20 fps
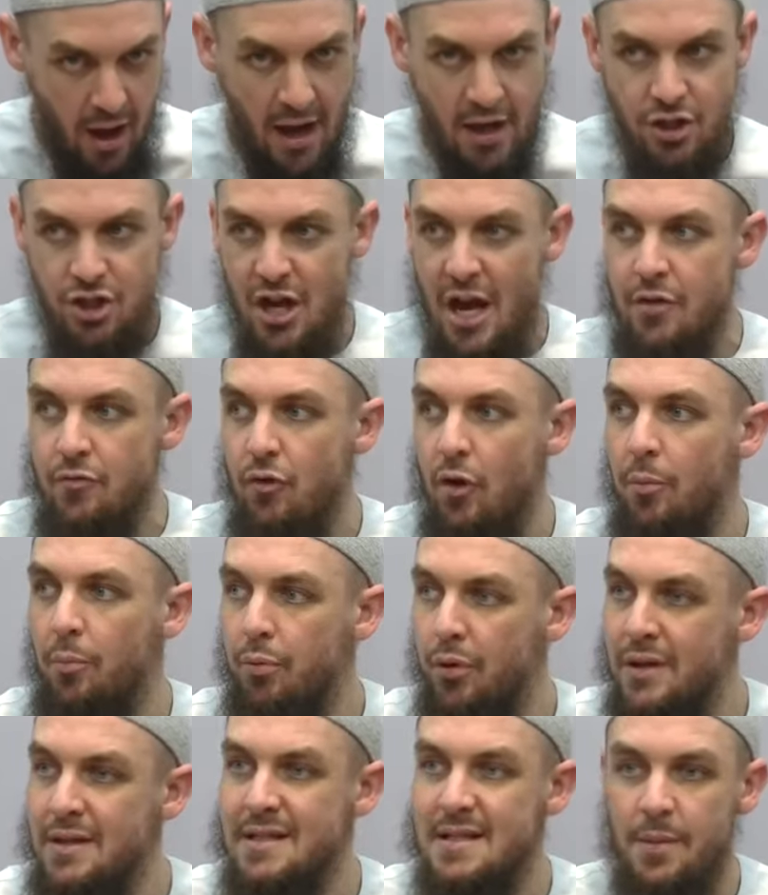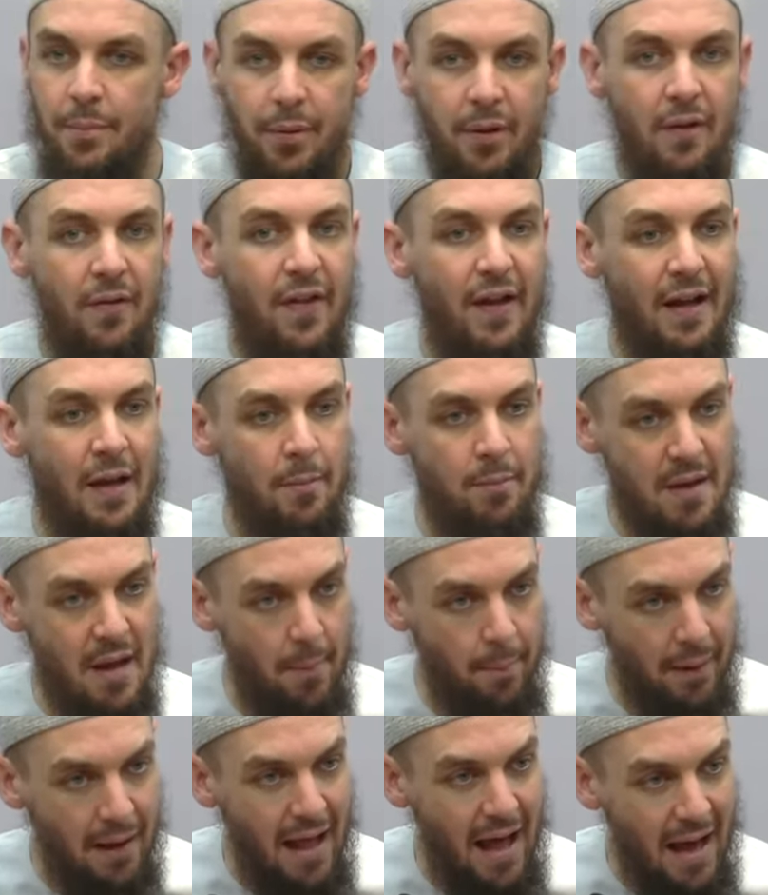general principle that can be
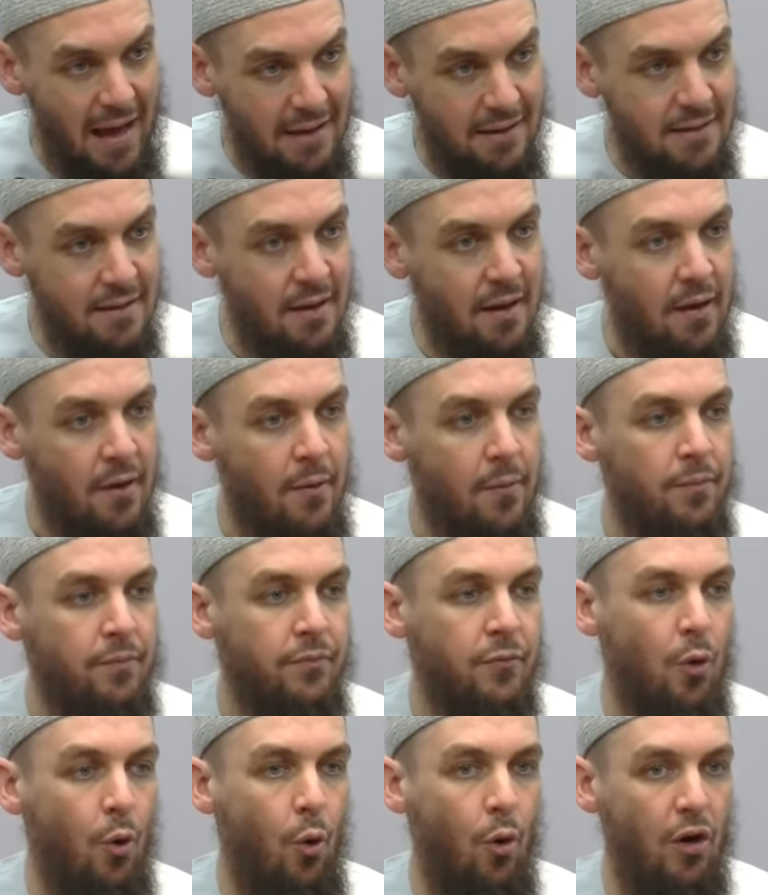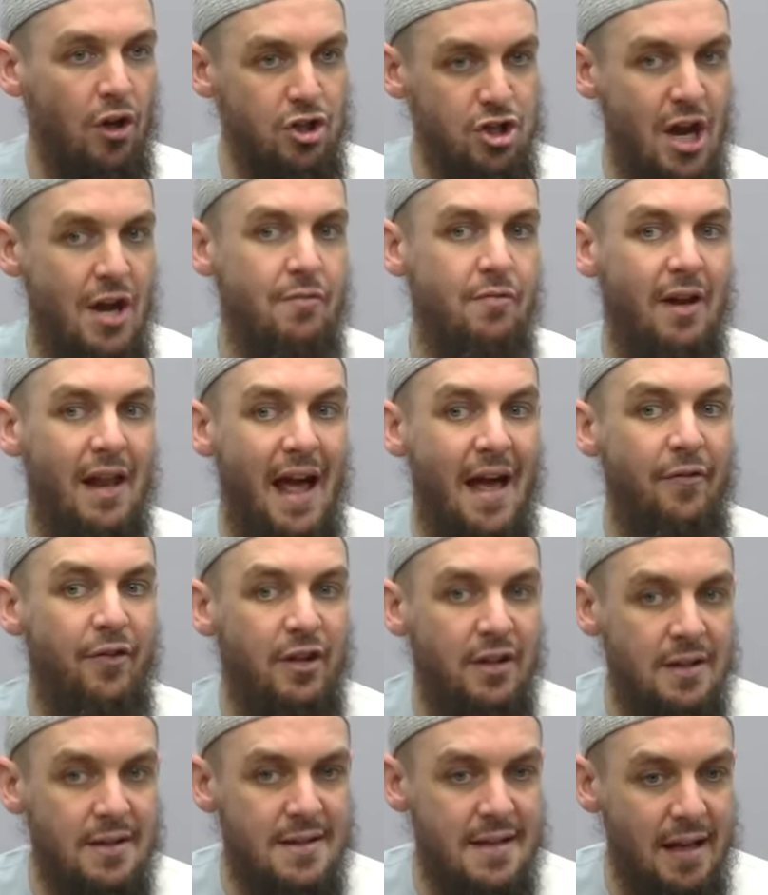applied, or a general
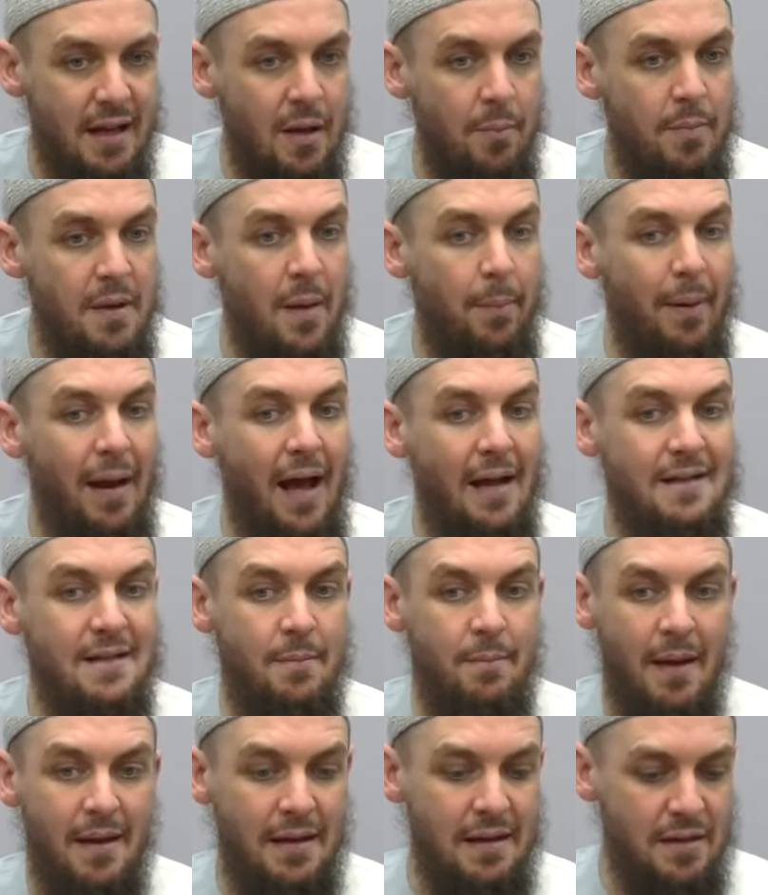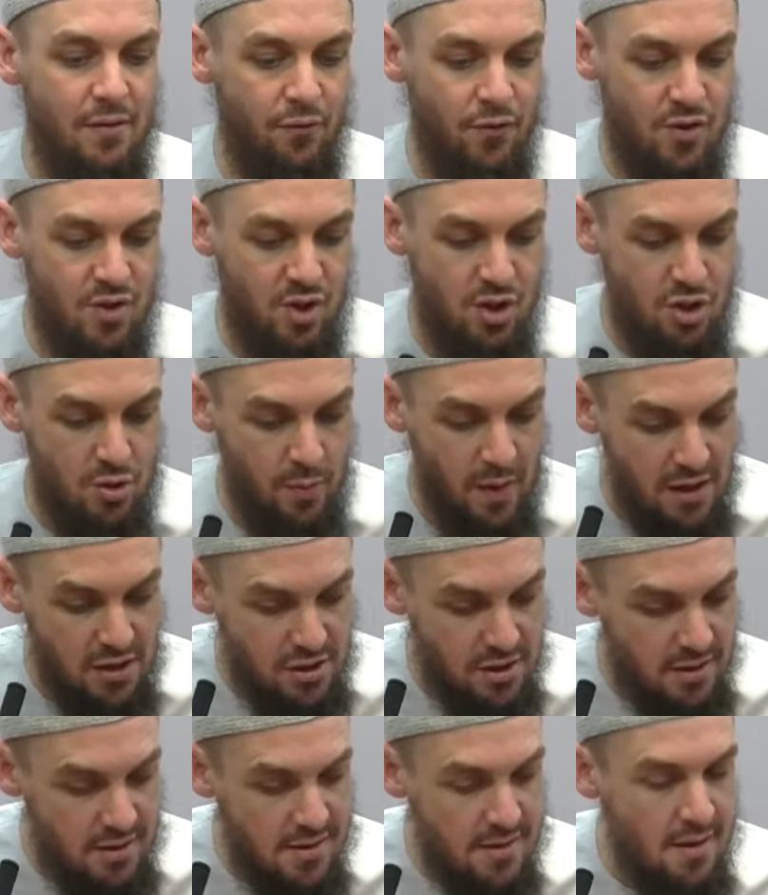evidence that can be applied to many different
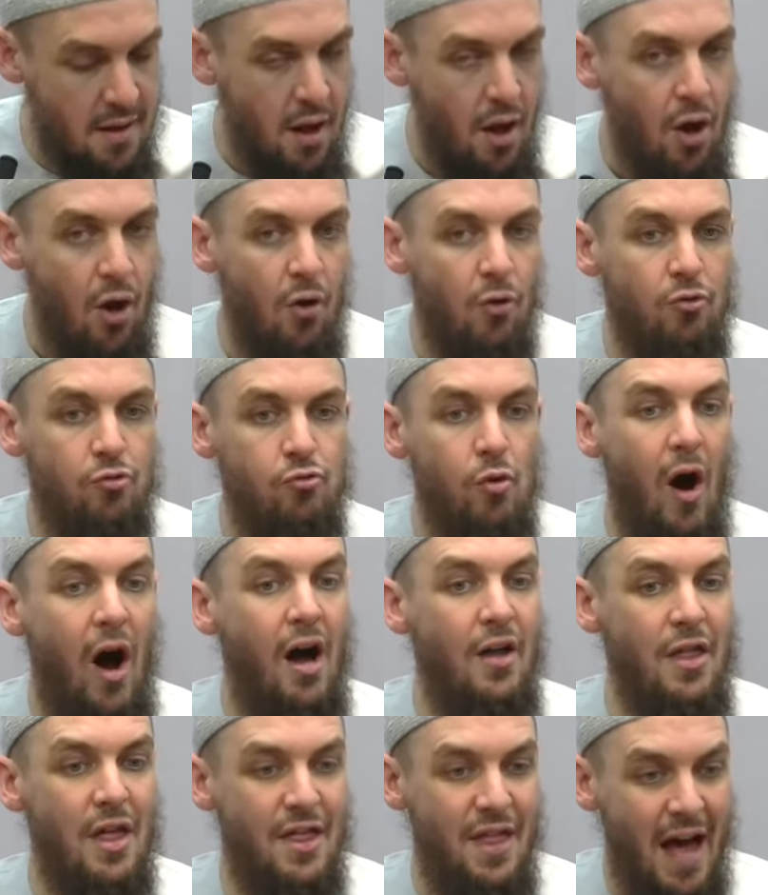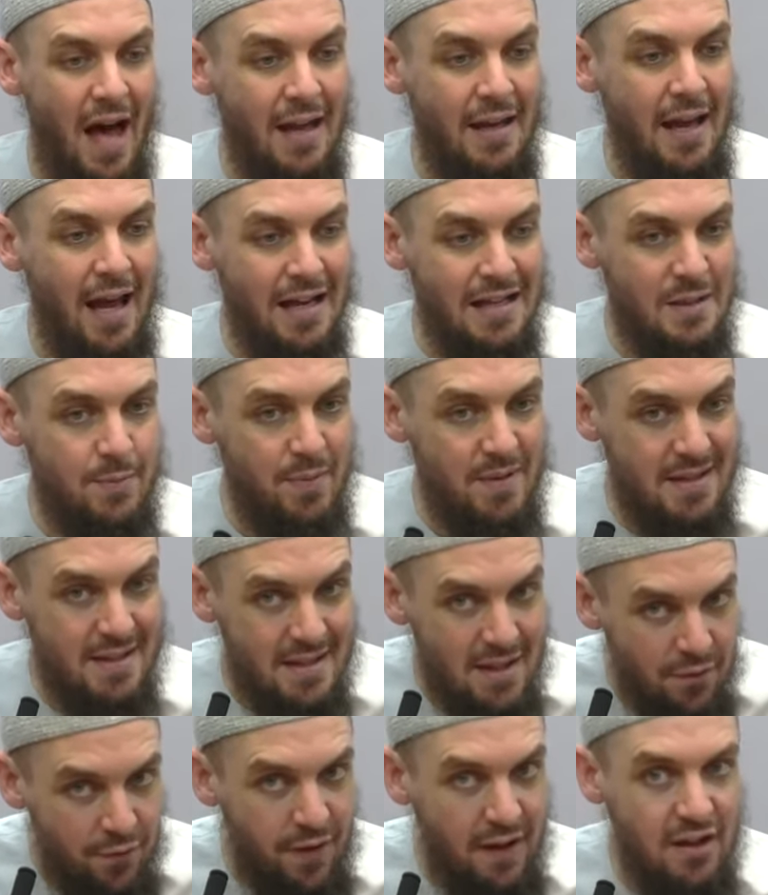situations rather than a
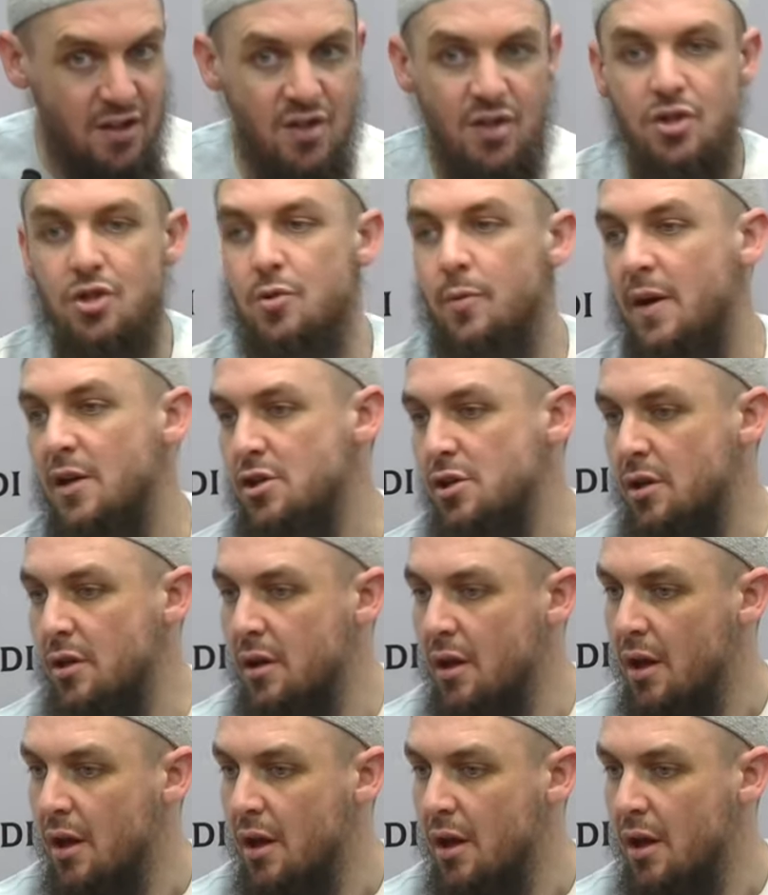specific situation.